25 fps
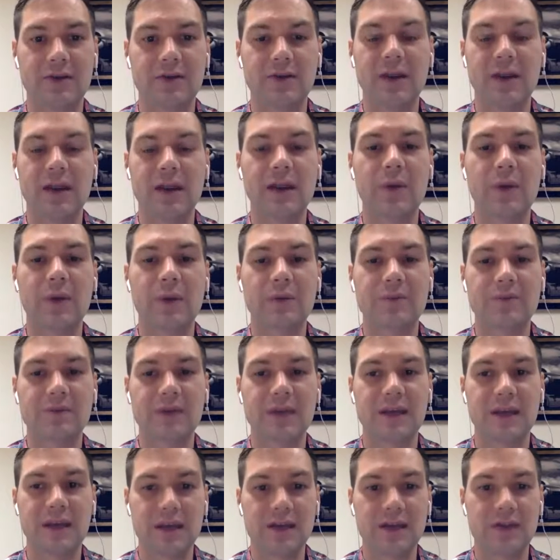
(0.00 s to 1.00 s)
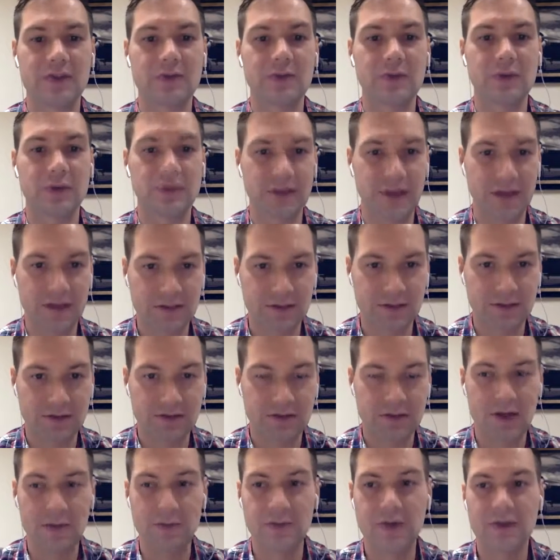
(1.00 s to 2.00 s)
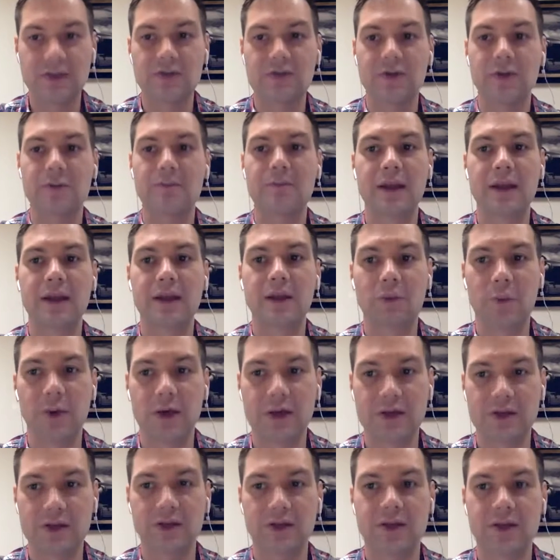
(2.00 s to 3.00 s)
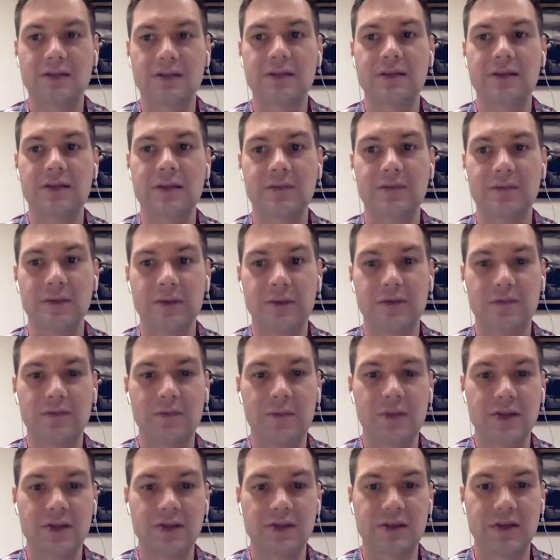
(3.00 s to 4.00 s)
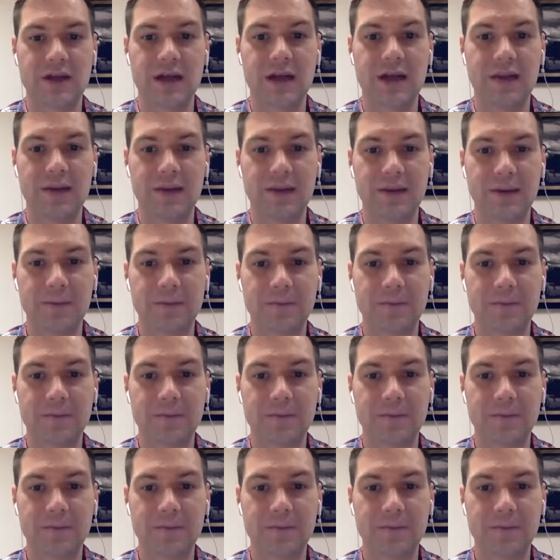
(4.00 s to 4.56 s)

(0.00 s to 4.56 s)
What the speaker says: turn any website into a lesson. So that means you're embedding questions and different information on there.